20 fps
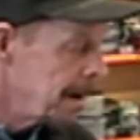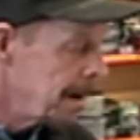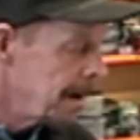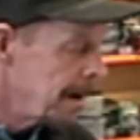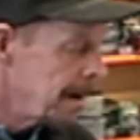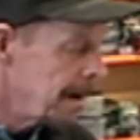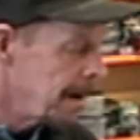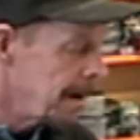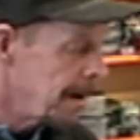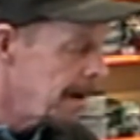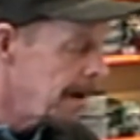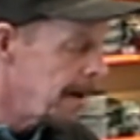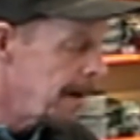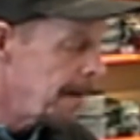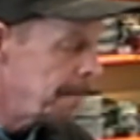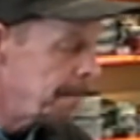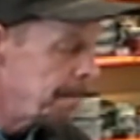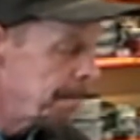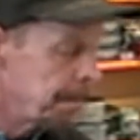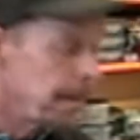
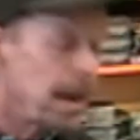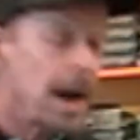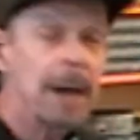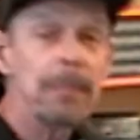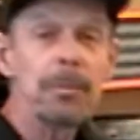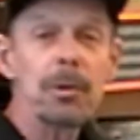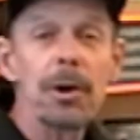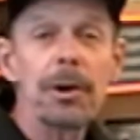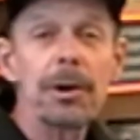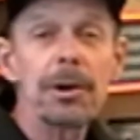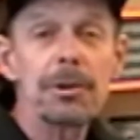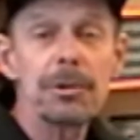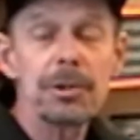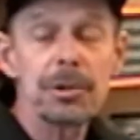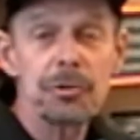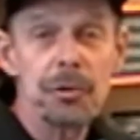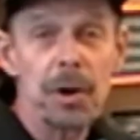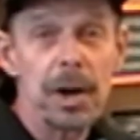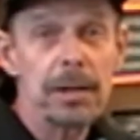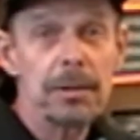I'm not a
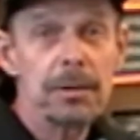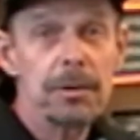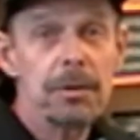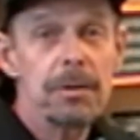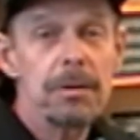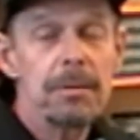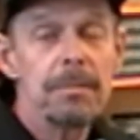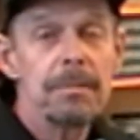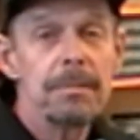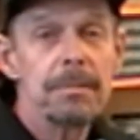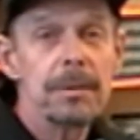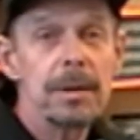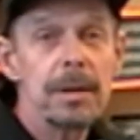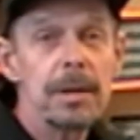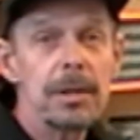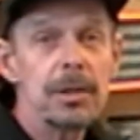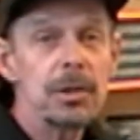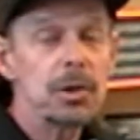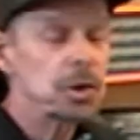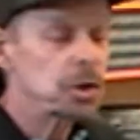constructor,
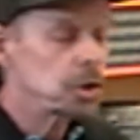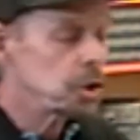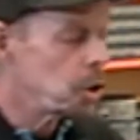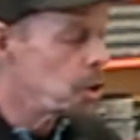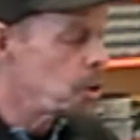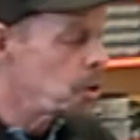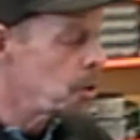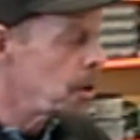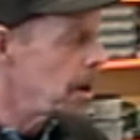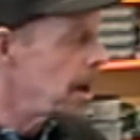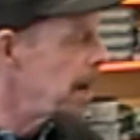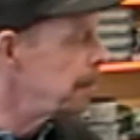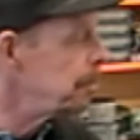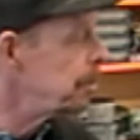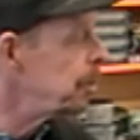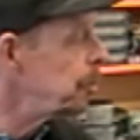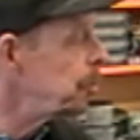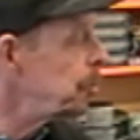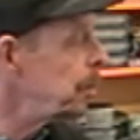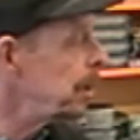so I'm
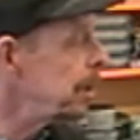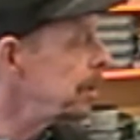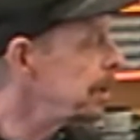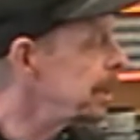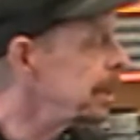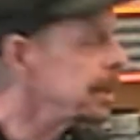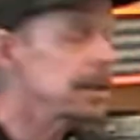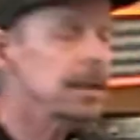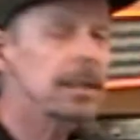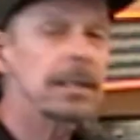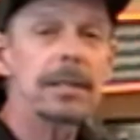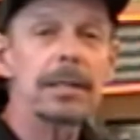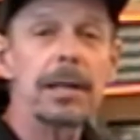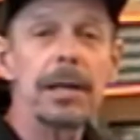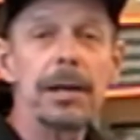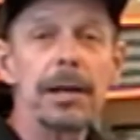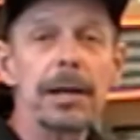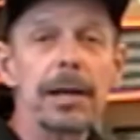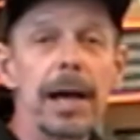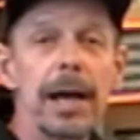doing this
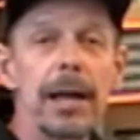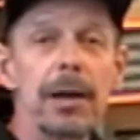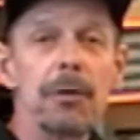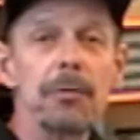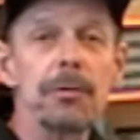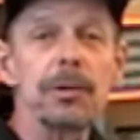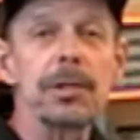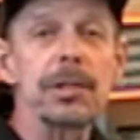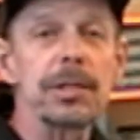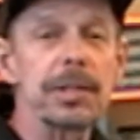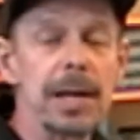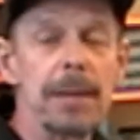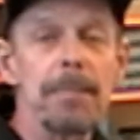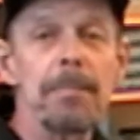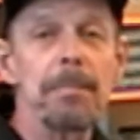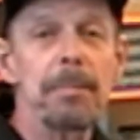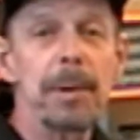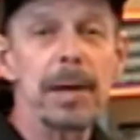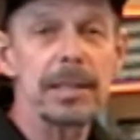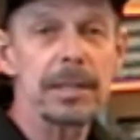in a kind of
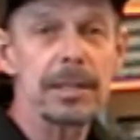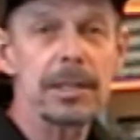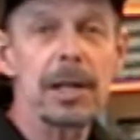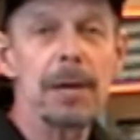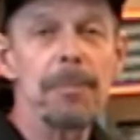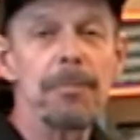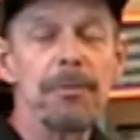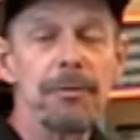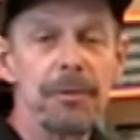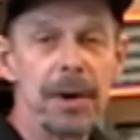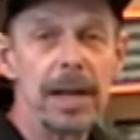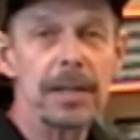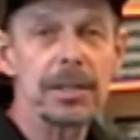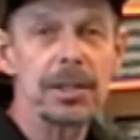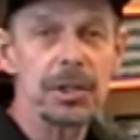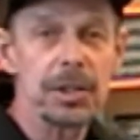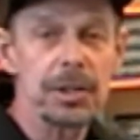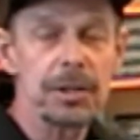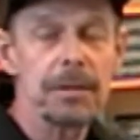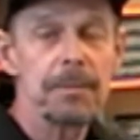step-by-step
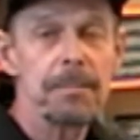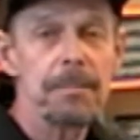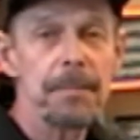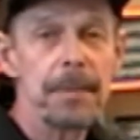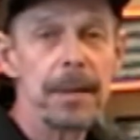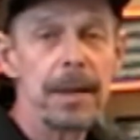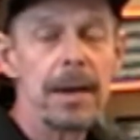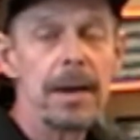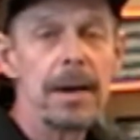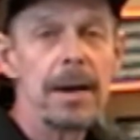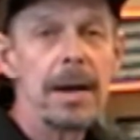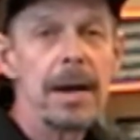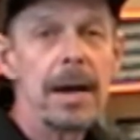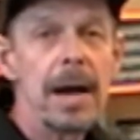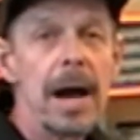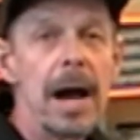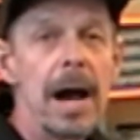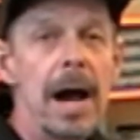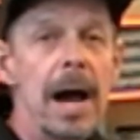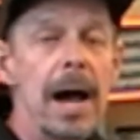fashion.
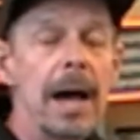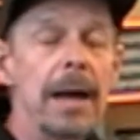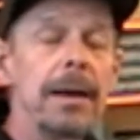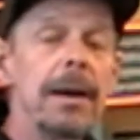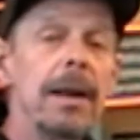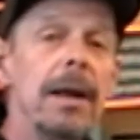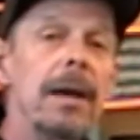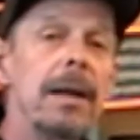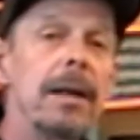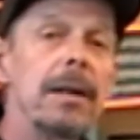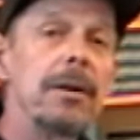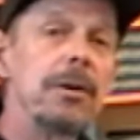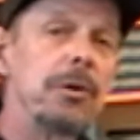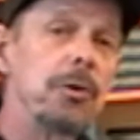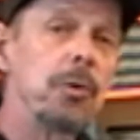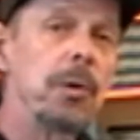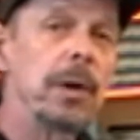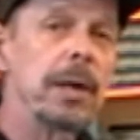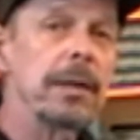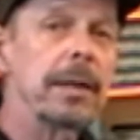And
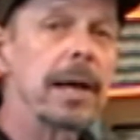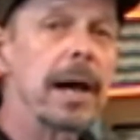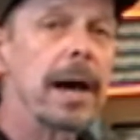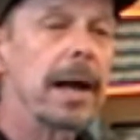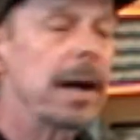doing that,